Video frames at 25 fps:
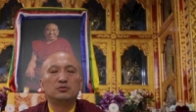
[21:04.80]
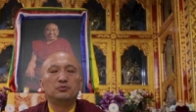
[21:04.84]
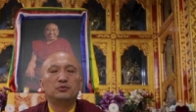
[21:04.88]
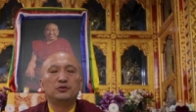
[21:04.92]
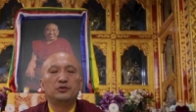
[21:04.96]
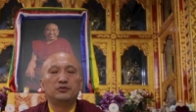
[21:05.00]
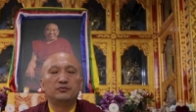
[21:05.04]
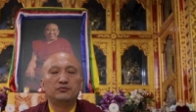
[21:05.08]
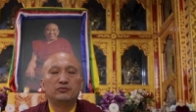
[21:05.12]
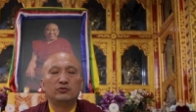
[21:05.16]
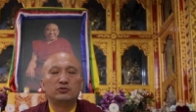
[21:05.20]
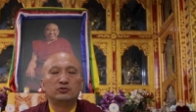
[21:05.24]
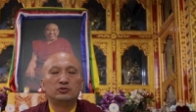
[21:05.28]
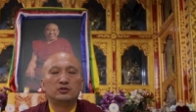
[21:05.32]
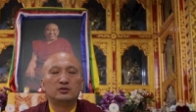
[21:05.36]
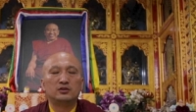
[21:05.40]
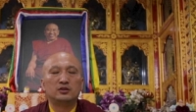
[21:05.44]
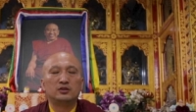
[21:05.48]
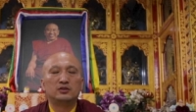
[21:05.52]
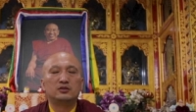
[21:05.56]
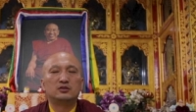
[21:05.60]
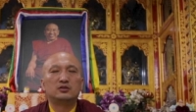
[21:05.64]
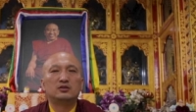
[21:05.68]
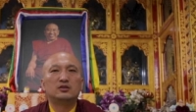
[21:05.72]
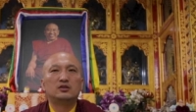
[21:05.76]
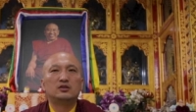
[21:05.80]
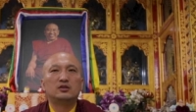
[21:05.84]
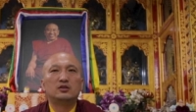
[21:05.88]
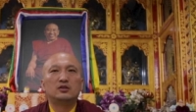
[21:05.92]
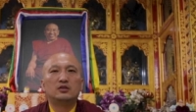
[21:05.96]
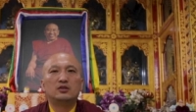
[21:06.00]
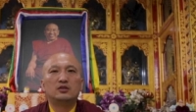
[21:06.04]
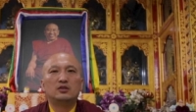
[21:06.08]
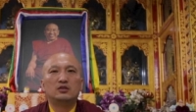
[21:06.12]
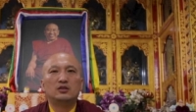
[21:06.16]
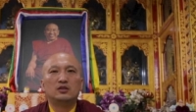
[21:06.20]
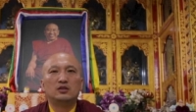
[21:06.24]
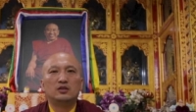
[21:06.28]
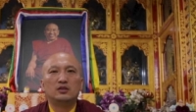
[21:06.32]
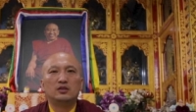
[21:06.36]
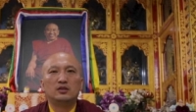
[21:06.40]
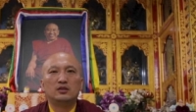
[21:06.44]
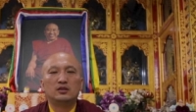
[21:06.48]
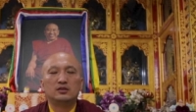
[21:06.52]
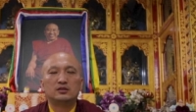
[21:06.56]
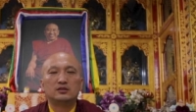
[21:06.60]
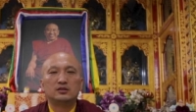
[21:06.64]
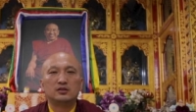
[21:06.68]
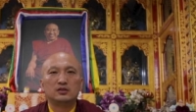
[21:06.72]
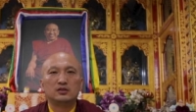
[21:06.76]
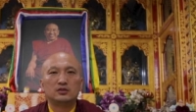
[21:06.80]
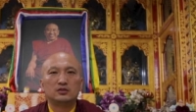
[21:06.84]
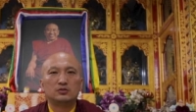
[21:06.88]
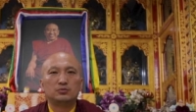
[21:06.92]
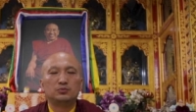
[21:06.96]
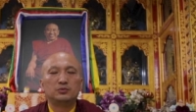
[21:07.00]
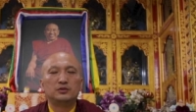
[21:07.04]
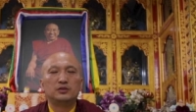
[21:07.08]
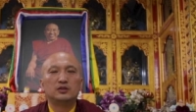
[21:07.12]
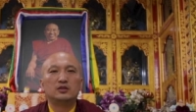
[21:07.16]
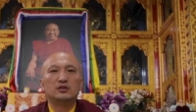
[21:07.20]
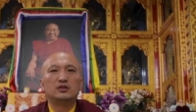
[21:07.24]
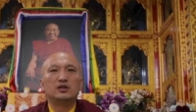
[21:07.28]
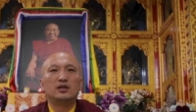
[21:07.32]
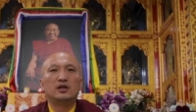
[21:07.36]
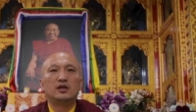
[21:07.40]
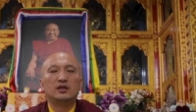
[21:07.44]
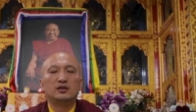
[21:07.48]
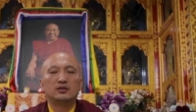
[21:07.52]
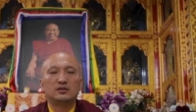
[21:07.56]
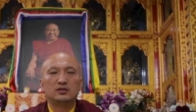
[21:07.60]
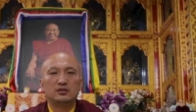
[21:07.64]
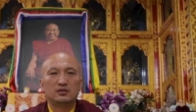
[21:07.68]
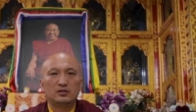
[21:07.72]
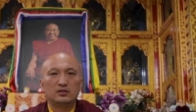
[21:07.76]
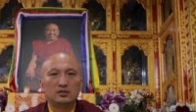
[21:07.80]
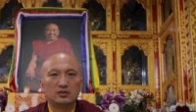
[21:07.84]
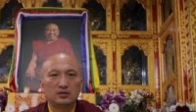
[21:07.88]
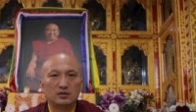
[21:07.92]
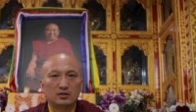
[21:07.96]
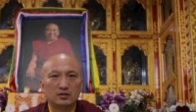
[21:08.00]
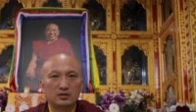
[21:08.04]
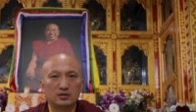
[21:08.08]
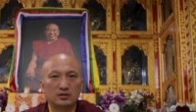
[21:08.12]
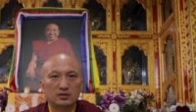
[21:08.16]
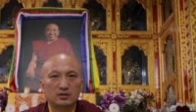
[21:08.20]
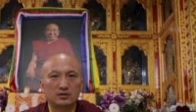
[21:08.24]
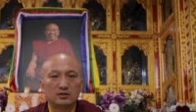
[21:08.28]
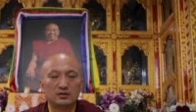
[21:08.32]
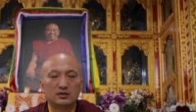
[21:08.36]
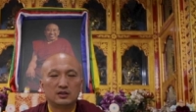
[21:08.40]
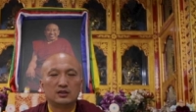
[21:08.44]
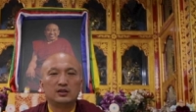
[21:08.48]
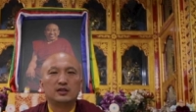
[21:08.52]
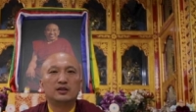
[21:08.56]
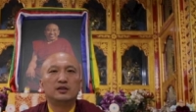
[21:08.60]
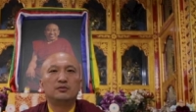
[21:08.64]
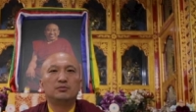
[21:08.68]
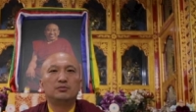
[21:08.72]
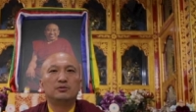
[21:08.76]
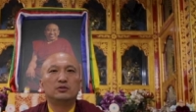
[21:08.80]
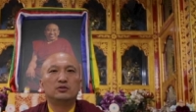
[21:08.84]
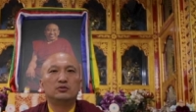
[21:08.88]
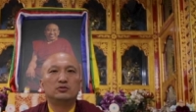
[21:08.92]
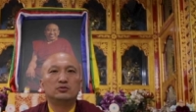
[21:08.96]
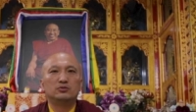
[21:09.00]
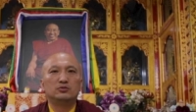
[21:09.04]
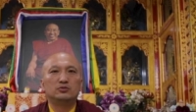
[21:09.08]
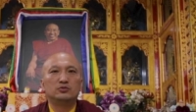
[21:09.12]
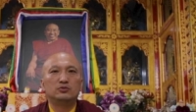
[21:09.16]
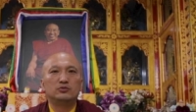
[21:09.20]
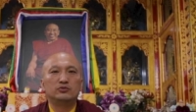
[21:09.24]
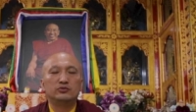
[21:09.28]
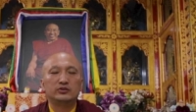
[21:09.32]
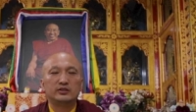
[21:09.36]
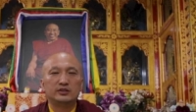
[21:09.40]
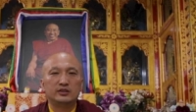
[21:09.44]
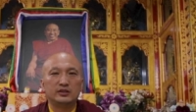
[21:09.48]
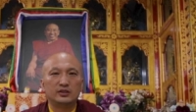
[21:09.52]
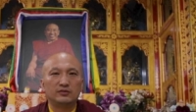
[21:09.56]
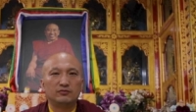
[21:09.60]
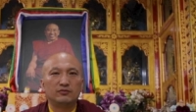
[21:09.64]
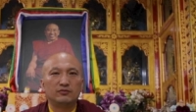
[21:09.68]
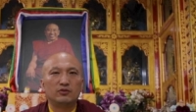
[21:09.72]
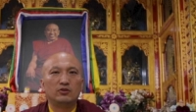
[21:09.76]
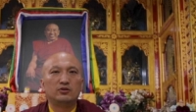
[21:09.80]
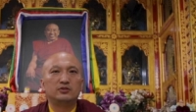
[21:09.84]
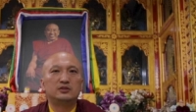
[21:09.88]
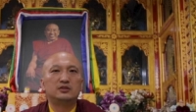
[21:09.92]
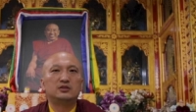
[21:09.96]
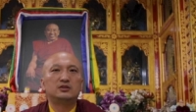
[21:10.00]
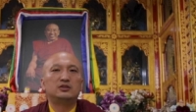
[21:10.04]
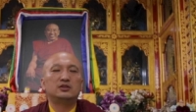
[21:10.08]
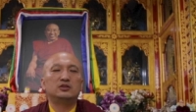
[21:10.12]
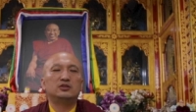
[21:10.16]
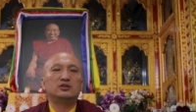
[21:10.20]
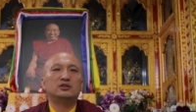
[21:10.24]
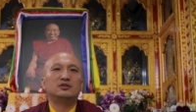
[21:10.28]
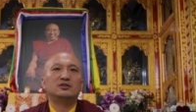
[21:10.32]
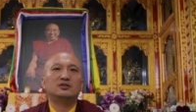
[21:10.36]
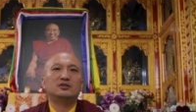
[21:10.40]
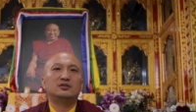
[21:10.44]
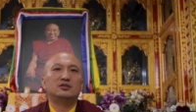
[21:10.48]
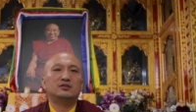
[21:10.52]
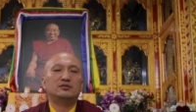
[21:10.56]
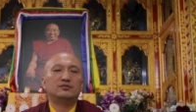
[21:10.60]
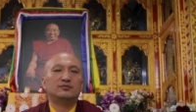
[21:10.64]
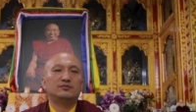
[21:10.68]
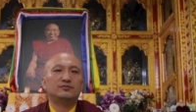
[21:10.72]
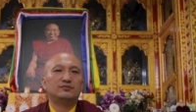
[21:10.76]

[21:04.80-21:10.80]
very fortunate since we are still able to receive all these teachings.